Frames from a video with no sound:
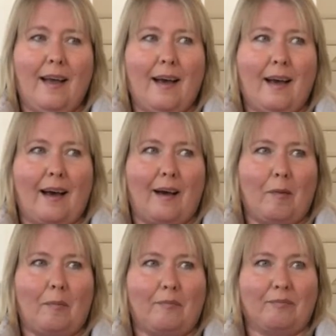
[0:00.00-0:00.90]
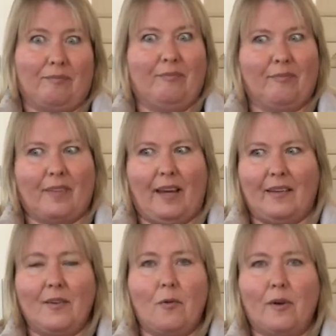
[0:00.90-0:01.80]
I
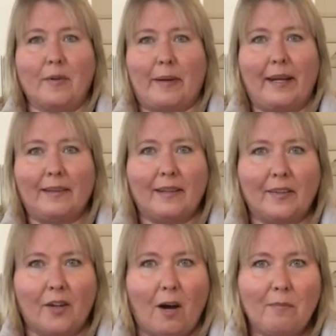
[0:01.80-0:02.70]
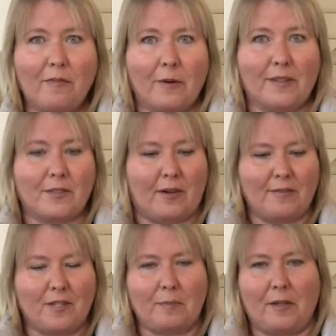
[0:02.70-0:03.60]
don't know where to buy a little knob for it, so
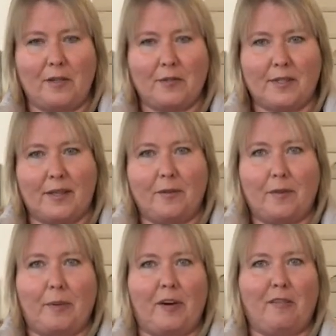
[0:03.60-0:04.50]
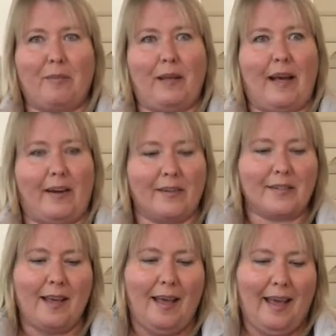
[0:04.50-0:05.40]
I've just been using it with a pair of
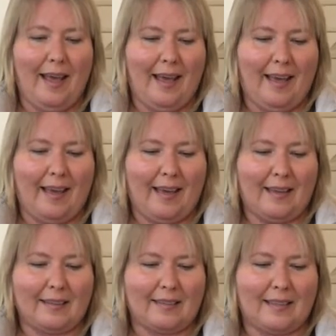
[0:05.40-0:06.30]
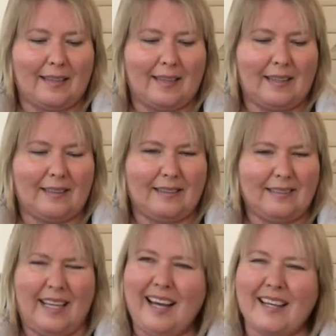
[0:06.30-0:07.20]
pliers, and
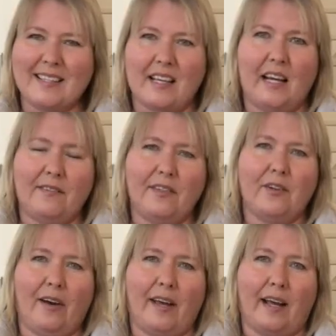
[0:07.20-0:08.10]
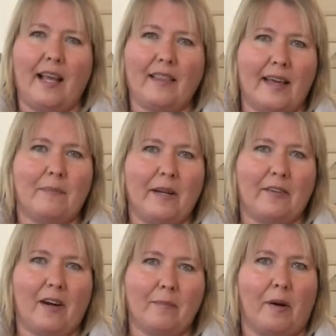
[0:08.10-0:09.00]
yeah, it's kind of annoying. I like my
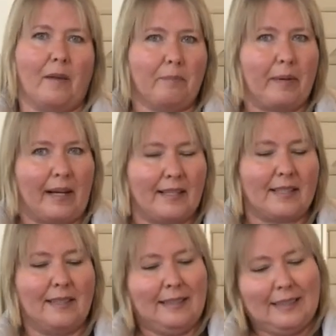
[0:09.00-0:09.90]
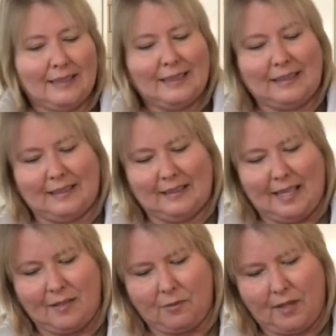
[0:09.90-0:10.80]
crock pot, but
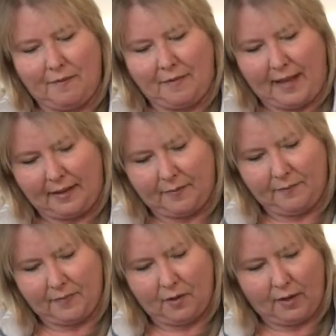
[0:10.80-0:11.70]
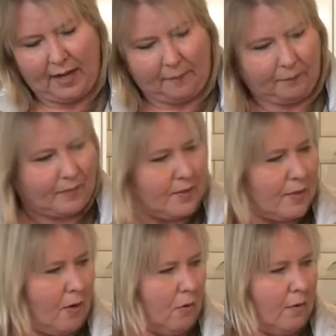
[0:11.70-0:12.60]
I don't love that. Okay,
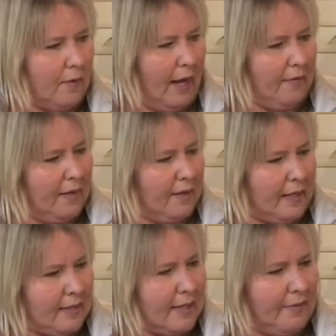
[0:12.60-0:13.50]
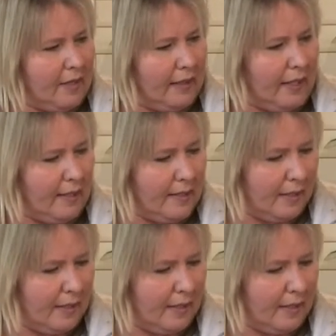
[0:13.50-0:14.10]
so heavy, nice heavy lid.